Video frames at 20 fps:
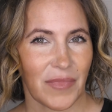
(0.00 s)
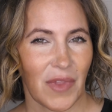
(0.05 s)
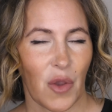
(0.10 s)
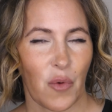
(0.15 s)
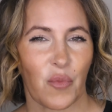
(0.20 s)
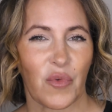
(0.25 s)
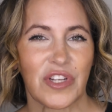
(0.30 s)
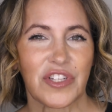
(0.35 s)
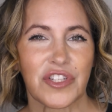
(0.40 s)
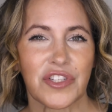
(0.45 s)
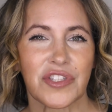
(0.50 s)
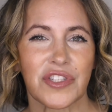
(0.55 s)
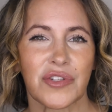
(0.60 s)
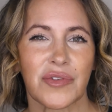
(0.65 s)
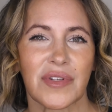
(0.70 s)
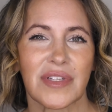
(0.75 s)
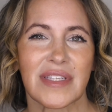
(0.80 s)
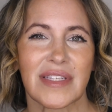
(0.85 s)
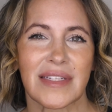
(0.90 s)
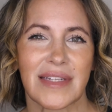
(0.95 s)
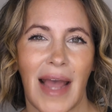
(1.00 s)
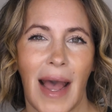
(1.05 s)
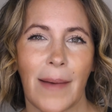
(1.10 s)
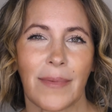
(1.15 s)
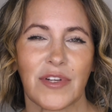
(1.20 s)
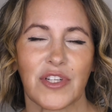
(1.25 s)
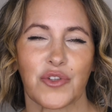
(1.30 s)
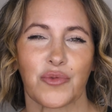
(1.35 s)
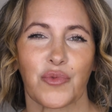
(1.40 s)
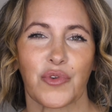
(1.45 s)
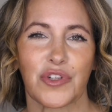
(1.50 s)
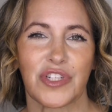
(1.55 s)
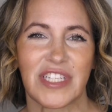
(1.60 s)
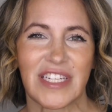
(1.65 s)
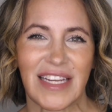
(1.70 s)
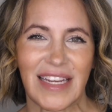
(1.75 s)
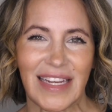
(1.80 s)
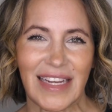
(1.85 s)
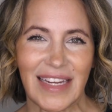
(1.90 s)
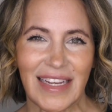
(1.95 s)
which is to establish
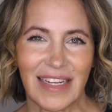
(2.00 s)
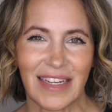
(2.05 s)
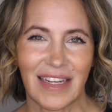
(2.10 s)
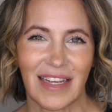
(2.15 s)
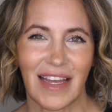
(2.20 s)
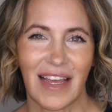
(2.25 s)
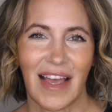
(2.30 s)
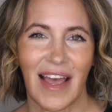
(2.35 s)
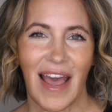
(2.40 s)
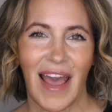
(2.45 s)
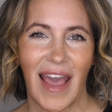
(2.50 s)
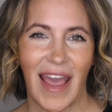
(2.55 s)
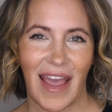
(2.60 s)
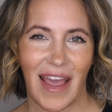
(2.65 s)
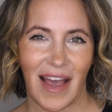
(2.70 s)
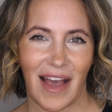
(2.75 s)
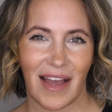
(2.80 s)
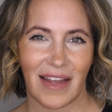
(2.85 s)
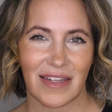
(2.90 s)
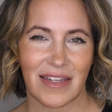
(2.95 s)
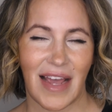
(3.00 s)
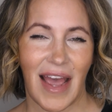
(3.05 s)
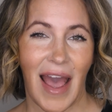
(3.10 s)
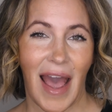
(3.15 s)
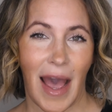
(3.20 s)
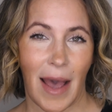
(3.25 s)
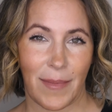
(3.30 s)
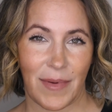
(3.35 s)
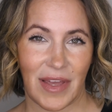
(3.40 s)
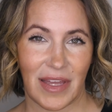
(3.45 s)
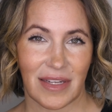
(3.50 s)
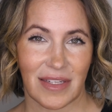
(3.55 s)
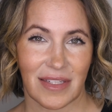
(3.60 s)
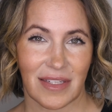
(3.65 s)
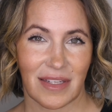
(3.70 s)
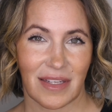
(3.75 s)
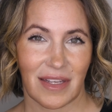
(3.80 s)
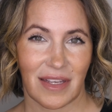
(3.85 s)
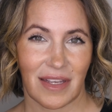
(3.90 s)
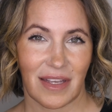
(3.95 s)
routine and habit.
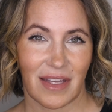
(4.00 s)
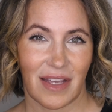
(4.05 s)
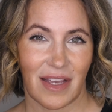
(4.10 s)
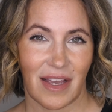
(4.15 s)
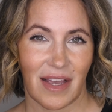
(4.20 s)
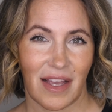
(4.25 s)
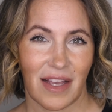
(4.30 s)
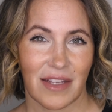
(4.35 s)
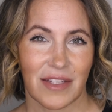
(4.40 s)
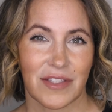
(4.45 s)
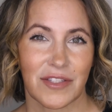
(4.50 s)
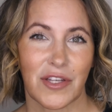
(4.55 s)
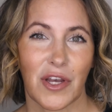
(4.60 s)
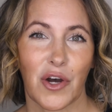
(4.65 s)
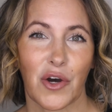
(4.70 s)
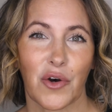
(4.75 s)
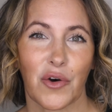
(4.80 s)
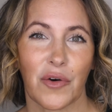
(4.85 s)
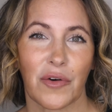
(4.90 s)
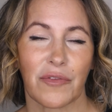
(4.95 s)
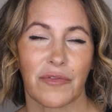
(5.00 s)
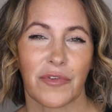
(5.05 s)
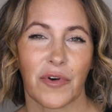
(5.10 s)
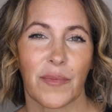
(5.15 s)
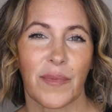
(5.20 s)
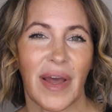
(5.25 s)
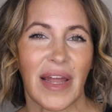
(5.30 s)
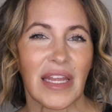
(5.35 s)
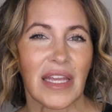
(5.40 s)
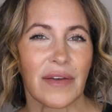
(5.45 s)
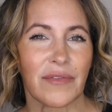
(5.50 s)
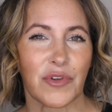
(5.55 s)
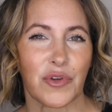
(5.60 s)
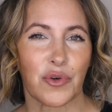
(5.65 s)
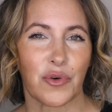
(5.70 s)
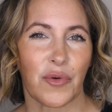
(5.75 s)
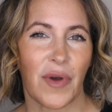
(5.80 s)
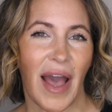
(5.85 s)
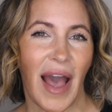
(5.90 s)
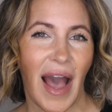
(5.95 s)
So for many of you
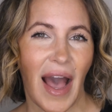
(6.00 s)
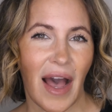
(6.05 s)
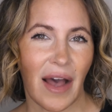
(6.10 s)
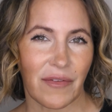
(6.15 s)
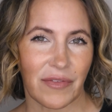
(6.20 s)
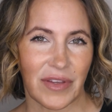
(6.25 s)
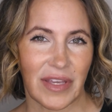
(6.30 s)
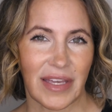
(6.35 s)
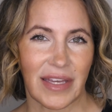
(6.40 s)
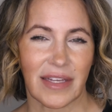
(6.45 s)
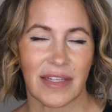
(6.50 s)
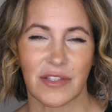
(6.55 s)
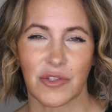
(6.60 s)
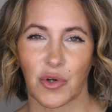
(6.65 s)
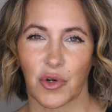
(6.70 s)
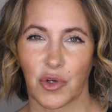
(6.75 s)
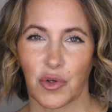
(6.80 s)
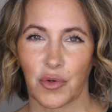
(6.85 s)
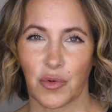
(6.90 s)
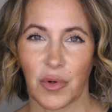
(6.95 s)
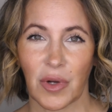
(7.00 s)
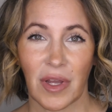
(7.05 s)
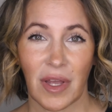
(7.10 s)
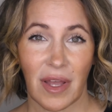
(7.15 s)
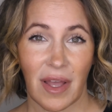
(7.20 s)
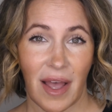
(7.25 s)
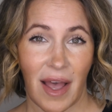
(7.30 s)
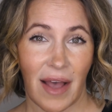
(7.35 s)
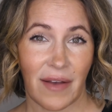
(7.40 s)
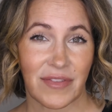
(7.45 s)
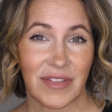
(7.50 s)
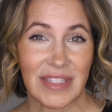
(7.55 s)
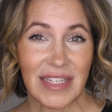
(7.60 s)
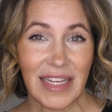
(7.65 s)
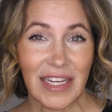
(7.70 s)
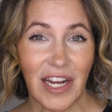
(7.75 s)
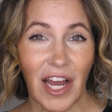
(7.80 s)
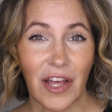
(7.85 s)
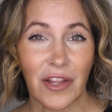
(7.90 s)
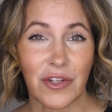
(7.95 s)
who have kids or who have
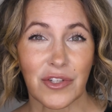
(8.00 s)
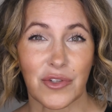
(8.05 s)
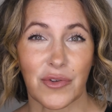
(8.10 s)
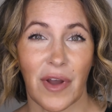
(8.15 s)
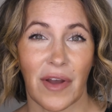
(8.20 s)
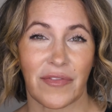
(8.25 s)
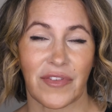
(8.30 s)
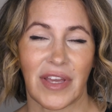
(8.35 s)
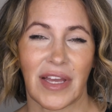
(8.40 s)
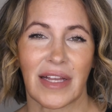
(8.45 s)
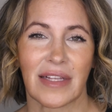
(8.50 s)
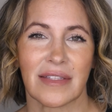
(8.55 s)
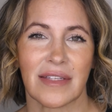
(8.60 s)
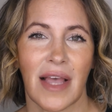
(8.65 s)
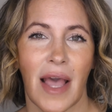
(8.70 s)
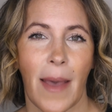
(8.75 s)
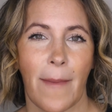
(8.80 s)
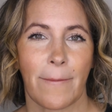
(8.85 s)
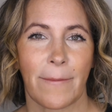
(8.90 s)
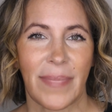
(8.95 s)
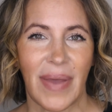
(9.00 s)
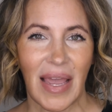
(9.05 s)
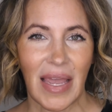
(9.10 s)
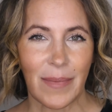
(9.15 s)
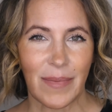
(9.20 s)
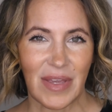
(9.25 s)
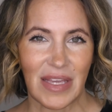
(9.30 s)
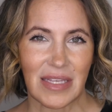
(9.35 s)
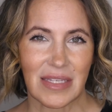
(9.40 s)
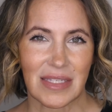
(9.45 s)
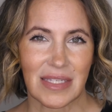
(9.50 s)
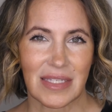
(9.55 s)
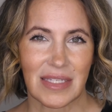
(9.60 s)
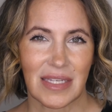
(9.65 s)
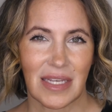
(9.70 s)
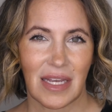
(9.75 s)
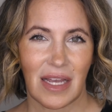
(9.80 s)
seen others who have kids, babies